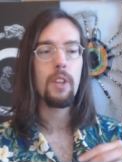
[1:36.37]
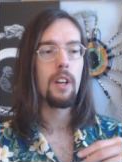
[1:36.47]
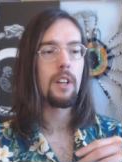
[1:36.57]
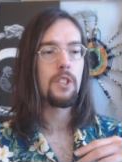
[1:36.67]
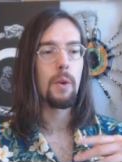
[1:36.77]

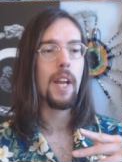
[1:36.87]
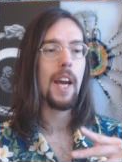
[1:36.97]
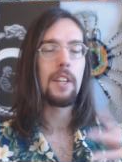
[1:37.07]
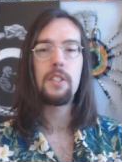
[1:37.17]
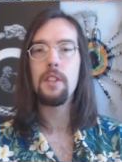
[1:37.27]
uh, don't
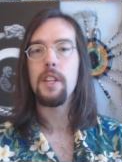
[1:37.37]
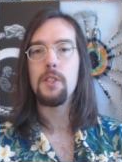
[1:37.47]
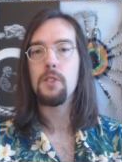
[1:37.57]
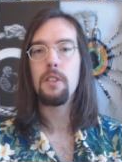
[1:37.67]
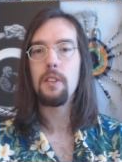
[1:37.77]
add it to
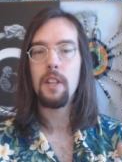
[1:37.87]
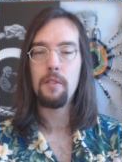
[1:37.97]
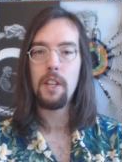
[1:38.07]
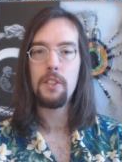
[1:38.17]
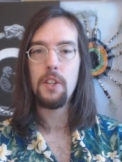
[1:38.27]
this. You know, you're
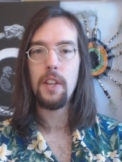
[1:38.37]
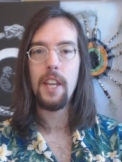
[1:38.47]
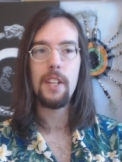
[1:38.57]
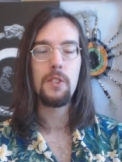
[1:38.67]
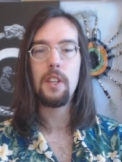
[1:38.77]
giving it to your
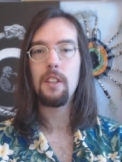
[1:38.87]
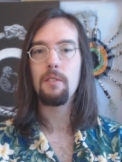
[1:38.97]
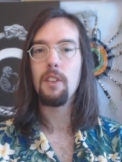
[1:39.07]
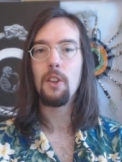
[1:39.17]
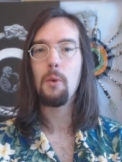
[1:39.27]
kids; they
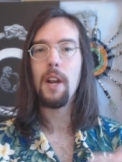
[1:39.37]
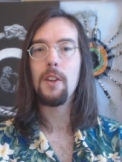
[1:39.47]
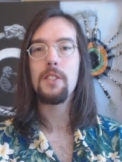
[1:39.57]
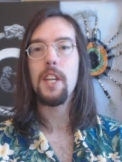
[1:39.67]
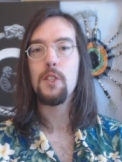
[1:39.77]
can
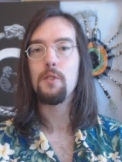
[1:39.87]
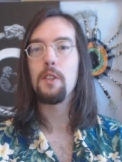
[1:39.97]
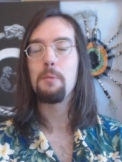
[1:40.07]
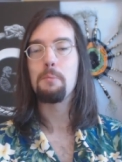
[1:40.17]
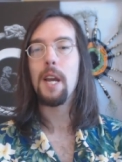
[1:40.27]
acquire a taste
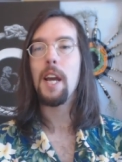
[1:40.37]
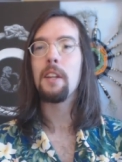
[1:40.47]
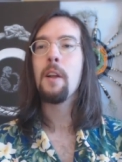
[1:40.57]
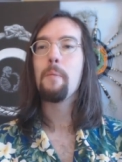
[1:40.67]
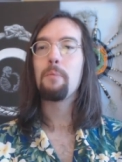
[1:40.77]
for it to be
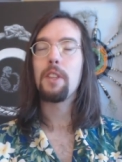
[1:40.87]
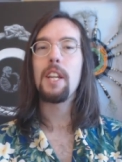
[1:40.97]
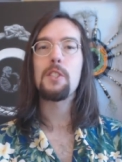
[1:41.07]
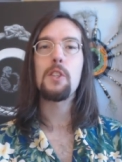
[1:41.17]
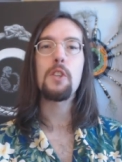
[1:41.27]
bad. But
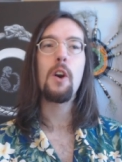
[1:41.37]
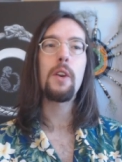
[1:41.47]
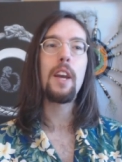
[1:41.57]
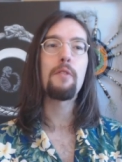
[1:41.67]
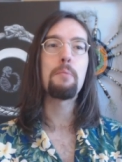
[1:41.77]
then it says,
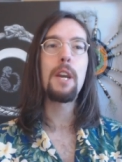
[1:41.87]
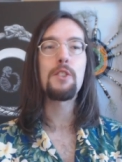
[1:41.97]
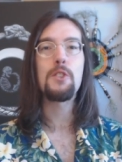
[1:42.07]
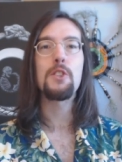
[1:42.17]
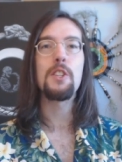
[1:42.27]
oh yeah, if the
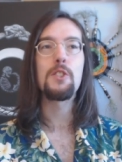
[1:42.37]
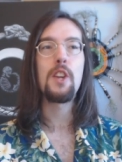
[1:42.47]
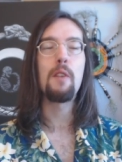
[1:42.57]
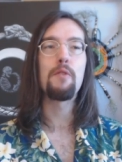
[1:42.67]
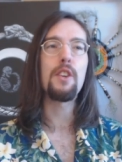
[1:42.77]
patient's in
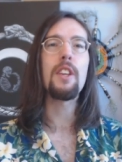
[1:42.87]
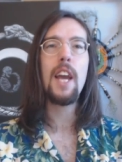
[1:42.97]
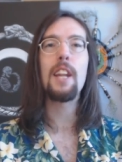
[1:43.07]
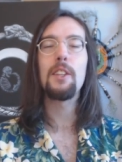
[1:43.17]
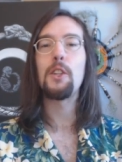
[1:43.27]
discomfort, you
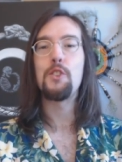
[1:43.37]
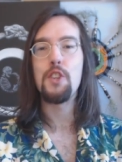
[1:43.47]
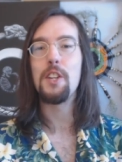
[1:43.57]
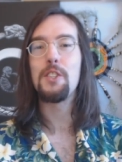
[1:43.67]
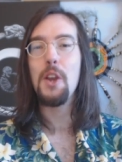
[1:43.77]
can add a little gin